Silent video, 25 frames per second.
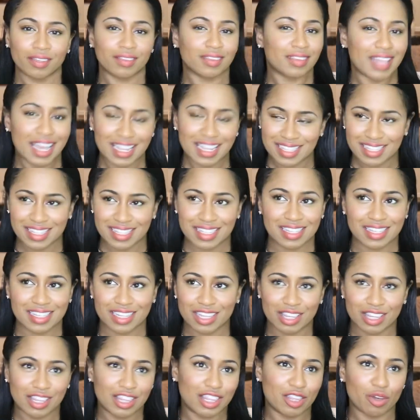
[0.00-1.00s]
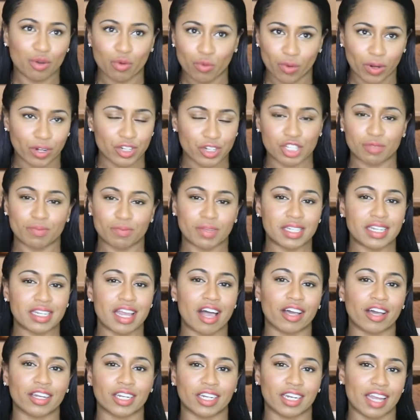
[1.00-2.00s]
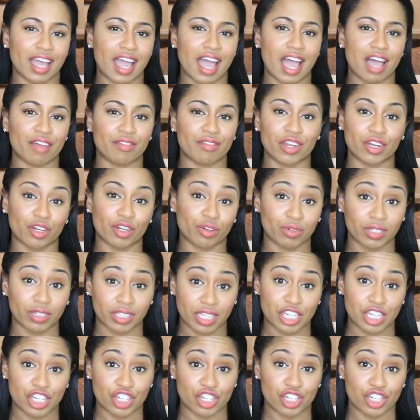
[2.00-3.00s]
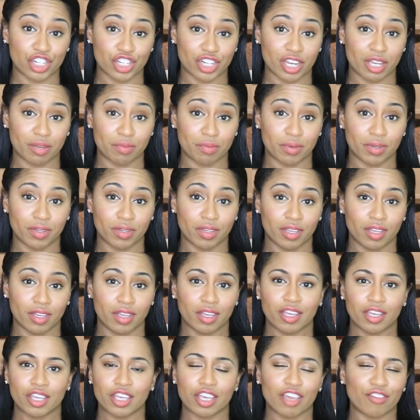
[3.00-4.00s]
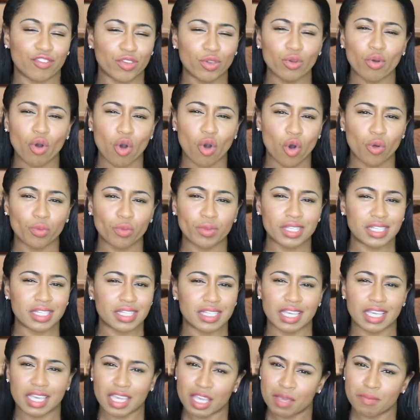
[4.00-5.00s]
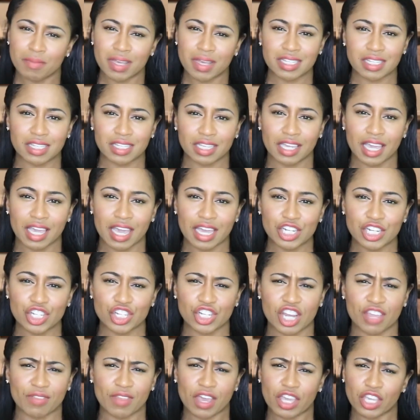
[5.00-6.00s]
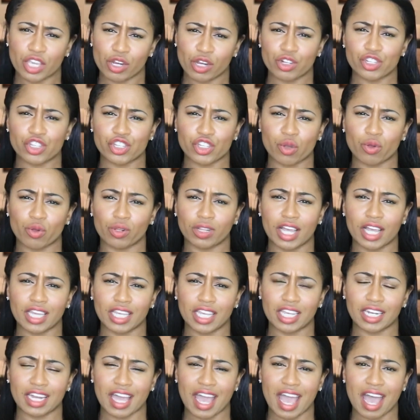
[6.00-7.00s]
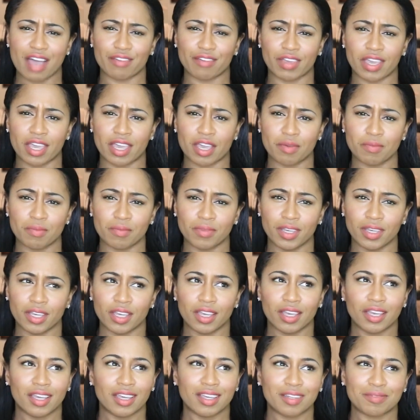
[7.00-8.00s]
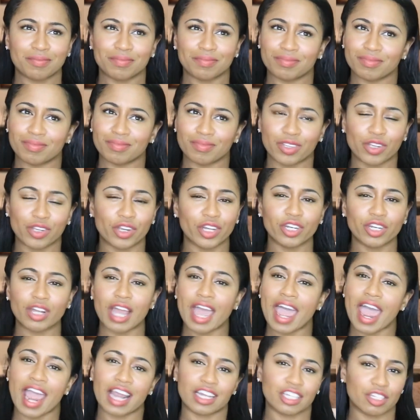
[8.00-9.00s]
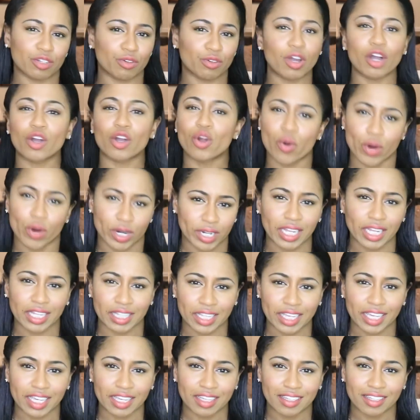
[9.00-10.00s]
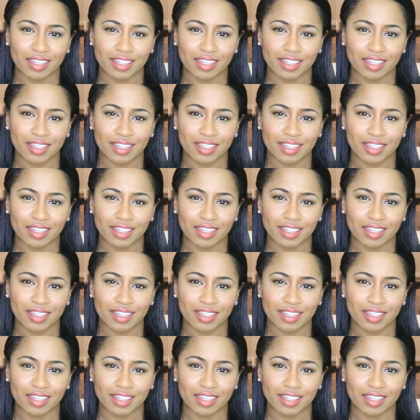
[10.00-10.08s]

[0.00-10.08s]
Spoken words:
That's the worst mentality to have in a relationship. If you only see him as the catch and that you're so lucky to have him, you're gonna act accordingly.